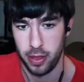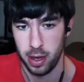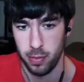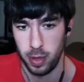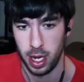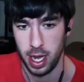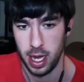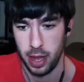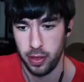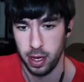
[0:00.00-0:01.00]
We got
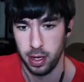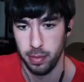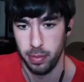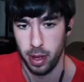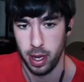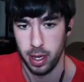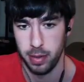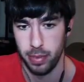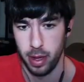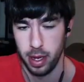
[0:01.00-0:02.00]
nothing. But,
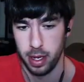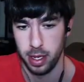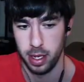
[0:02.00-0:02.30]
but, I